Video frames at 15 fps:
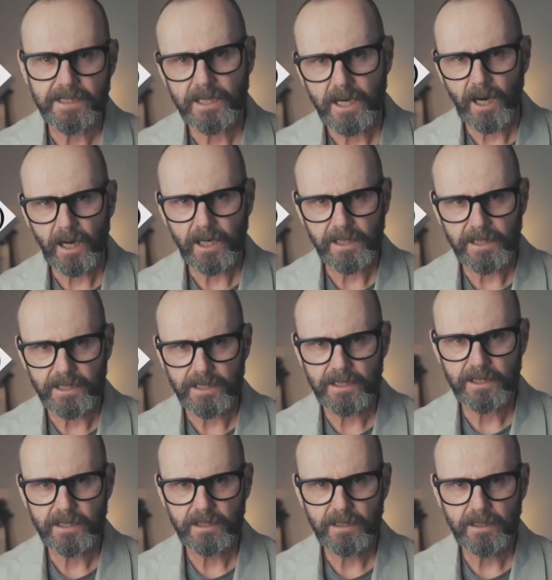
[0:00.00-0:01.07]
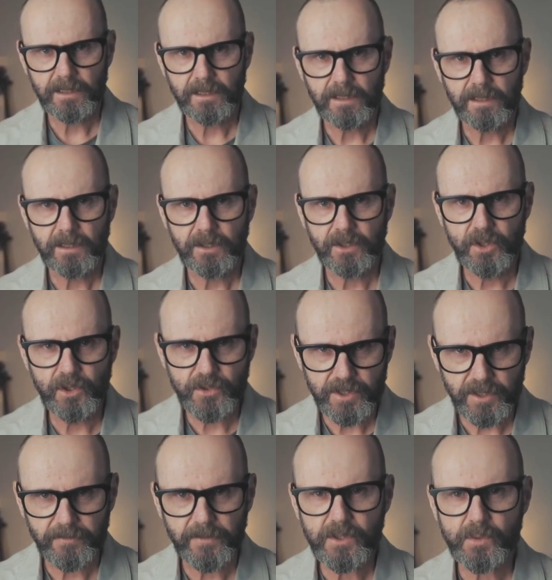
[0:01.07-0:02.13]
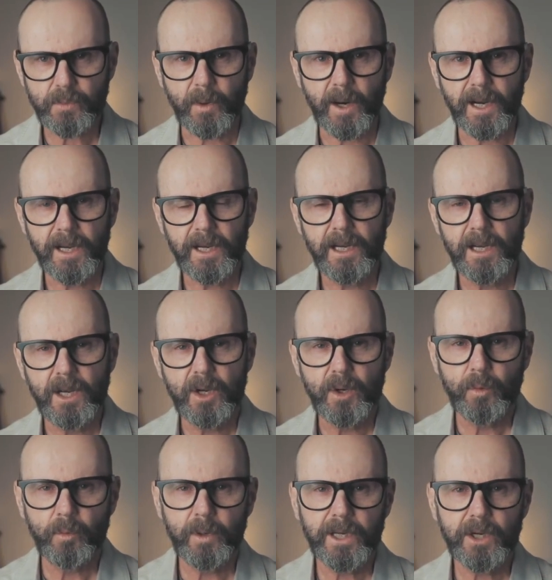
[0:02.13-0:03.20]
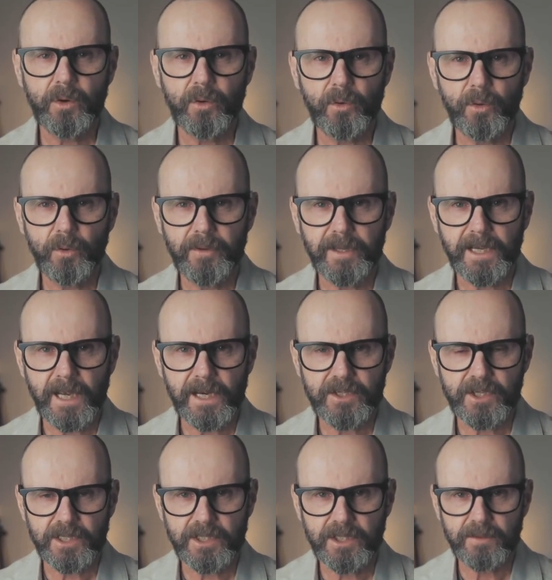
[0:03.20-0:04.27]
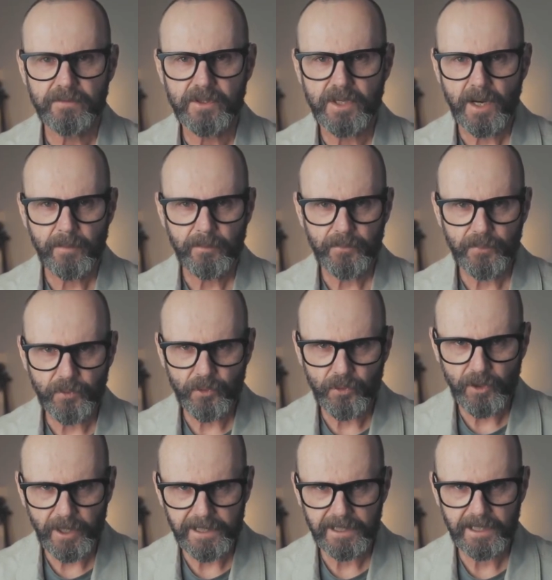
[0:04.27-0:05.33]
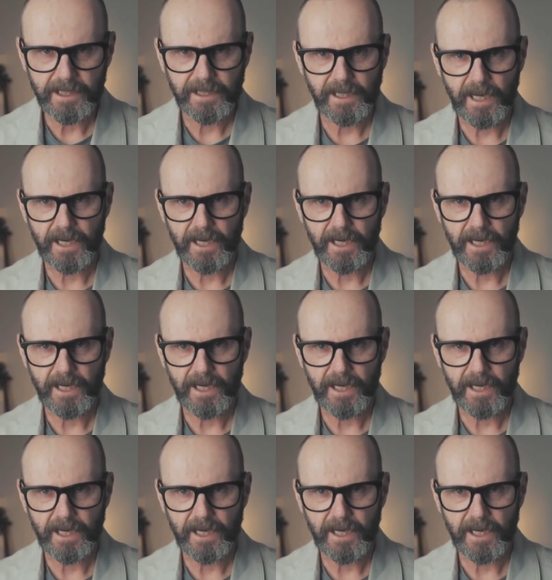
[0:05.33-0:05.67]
is kind. Used in this way, we call the adjectives predicate